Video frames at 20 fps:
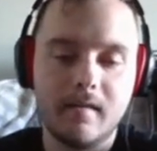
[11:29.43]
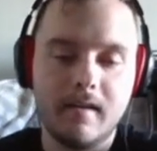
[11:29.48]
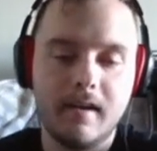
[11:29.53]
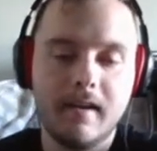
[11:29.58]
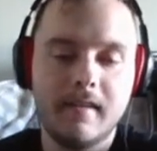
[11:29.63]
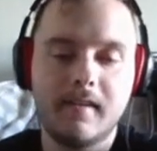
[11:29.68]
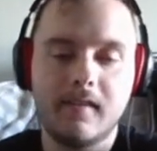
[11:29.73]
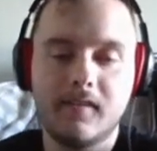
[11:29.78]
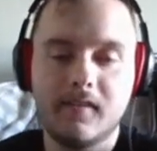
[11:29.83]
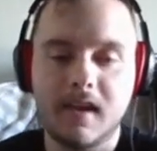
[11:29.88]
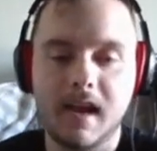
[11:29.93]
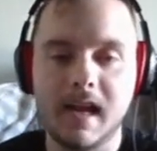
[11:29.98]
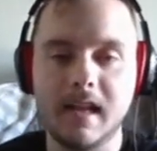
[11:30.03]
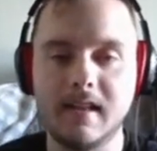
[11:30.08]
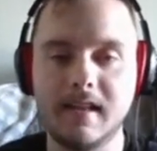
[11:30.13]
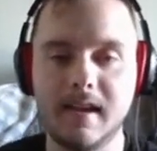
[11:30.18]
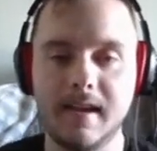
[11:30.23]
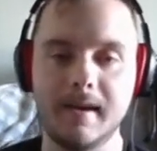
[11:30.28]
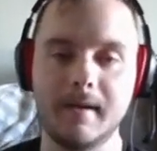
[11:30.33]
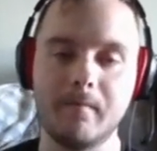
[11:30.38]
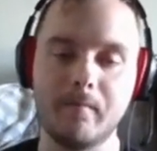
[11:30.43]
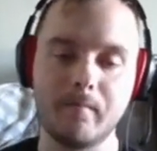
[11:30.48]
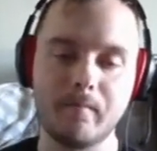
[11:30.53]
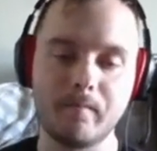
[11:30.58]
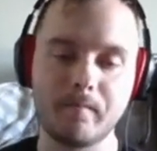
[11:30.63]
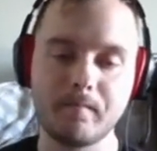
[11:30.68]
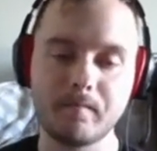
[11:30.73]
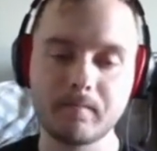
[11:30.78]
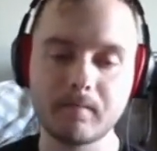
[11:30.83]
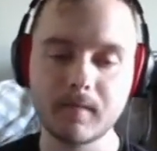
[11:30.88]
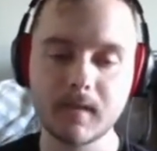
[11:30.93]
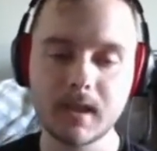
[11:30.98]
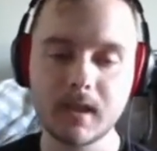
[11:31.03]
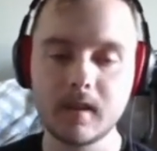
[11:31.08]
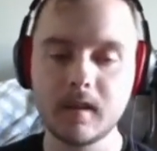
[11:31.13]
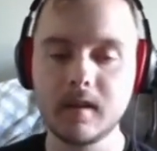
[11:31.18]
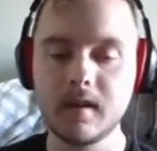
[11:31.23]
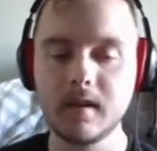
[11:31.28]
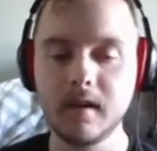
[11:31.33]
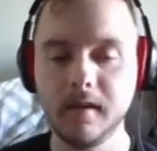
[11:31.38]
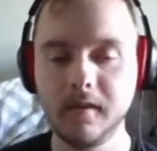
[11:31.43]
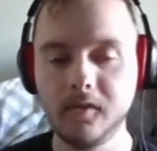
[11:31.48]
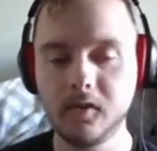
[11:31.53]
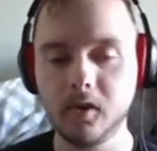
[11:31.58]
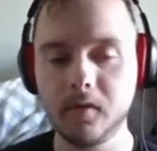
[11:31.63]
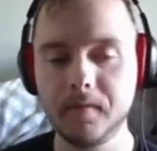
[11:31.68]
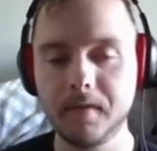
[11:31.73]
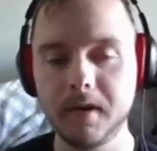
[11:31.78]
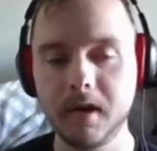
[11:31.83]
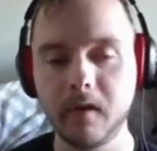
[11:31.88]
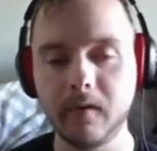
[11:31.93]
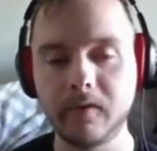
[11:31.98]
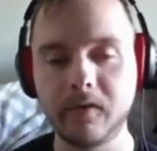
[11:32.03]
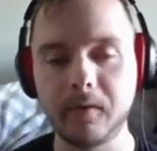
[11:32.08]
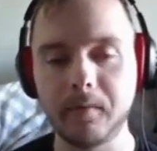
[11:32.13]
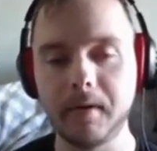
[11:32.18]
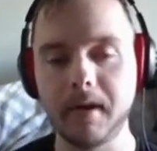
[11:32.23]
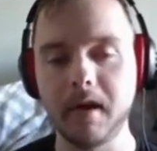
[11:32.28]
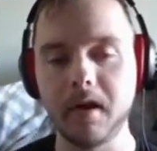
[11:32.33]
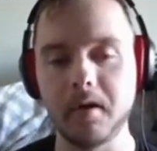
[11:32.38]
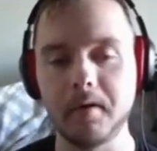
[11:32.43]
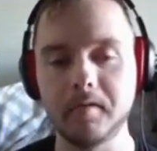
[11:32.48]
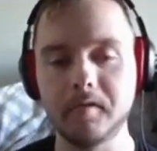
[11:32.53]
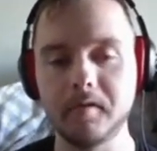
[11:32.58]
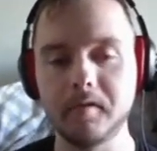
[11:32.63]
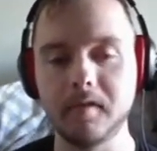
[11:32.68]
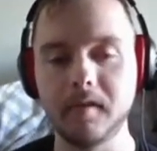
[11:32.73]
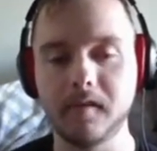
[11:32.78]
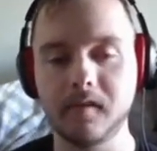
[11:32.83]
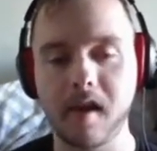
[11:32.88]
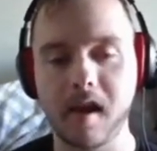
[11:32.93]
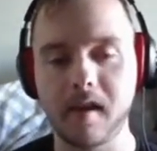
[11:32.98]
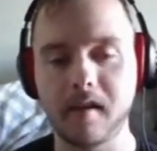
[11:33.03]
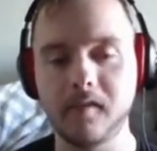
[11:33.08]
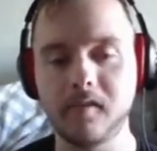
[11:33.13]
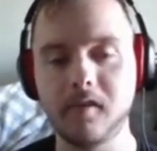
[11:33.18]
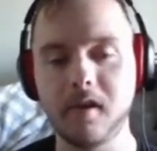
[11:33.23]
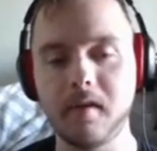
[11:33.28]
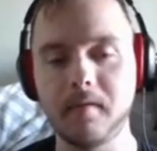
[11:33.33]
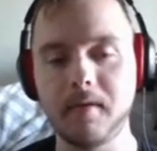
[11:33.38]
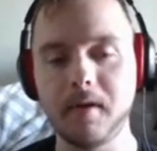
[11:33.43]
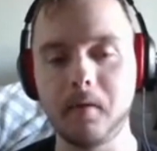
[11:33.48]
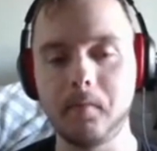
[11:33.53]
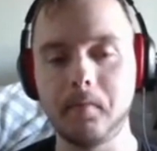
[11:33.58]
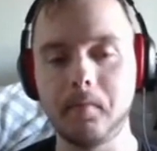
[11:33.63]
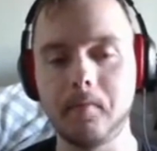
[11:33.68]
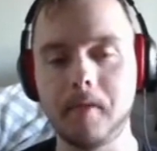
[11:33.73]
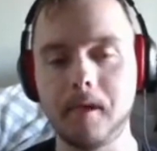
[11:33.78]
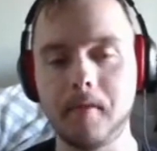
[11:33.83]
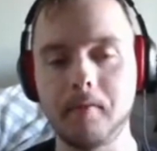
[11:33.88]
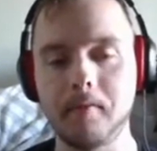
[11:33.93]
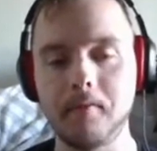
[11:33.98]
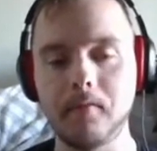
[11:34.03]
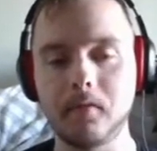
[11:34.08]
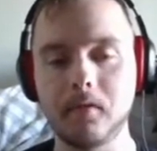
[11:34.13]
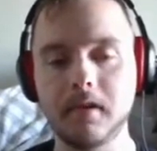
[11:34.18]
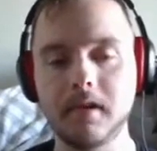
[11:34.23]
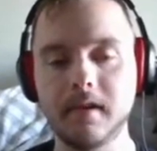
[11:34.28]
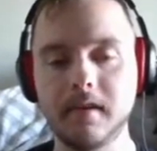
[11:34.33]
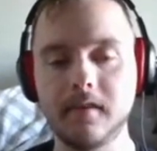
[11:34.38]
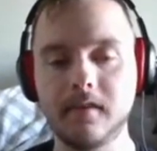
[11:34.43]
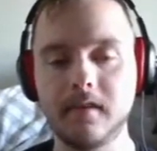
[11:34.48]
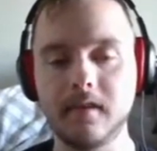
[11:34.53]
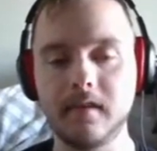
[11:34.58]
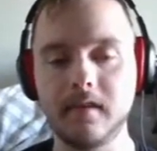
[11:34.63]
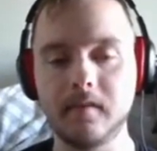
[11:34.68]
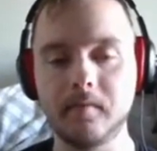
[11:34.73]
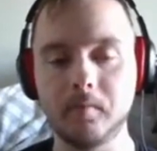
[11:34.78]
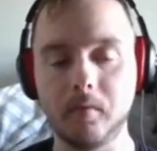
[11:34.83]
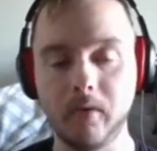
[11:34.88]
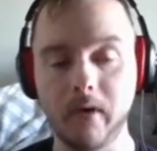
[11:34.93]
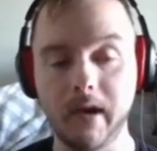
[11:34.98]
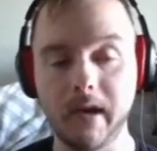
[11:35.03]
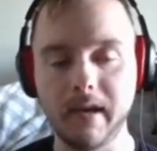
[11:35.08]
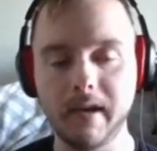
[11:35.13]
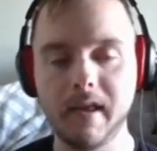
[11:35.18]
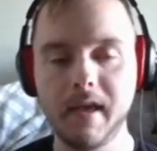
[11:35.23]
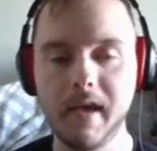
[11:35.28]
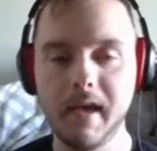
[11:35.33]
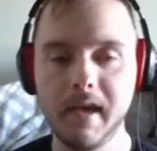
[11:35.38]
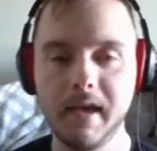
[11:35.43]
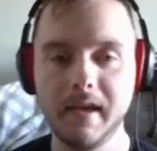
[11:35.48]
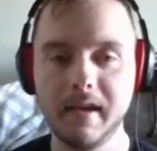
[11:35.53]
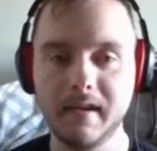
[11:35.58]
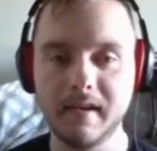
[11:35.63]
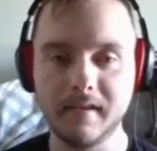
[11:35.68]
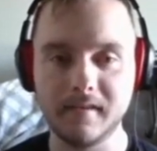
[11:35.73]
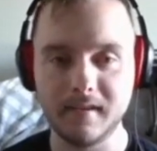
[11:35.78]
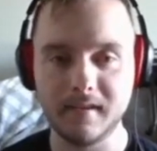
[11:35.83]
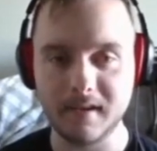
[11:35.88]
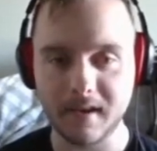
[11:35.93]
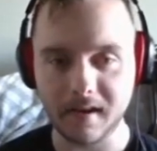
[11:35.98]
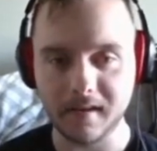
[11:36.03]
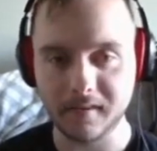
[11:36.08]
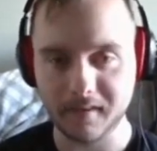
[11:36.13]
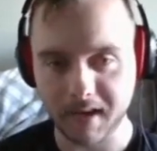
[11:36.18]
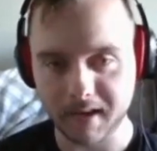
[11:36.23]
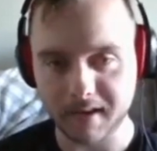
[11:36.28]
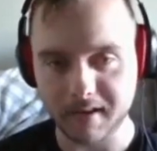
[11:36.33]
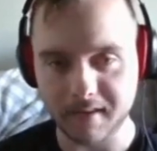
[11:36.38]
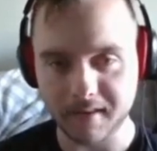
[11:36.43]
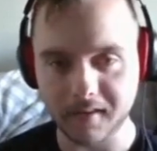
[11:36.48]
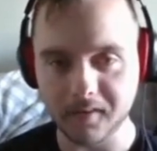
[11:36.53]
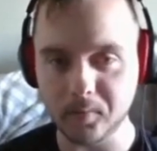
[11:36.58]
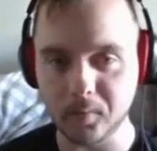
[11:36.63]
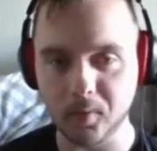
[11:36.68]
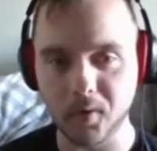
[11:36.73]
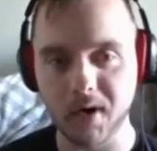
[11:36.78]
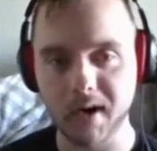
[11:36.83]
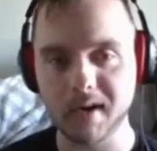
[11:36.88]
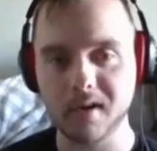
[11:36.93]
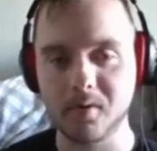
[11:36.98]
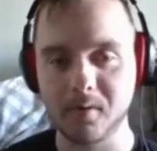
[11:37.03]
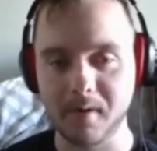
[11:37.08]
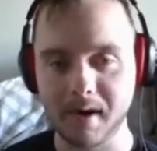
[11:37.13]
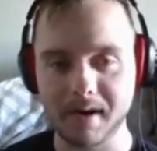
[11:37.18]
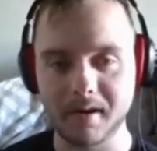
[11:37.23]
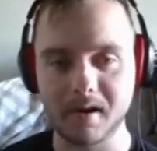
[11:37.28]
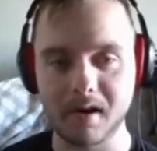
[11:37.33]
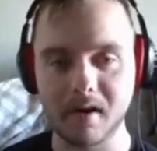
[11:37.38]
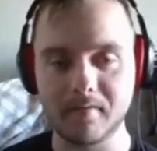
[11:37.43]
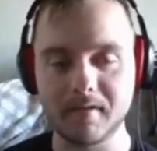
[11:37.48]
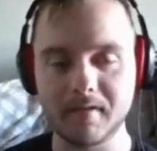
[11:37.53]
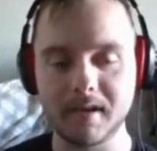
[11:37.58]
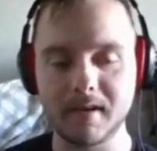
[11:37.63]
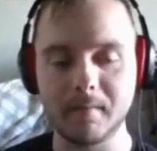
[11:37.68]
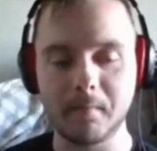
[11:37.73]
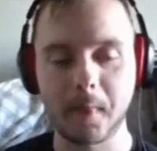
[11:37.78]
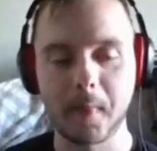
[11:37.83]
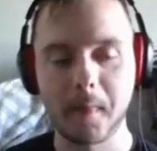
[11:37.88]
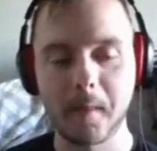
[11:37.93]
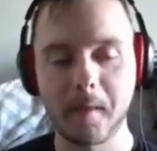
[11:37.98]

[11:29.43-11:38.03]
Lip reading: It's a sad thing. So if you know somebody going through this kind of stuff, help them out before it gets to this point. Because it does get to this point quite often.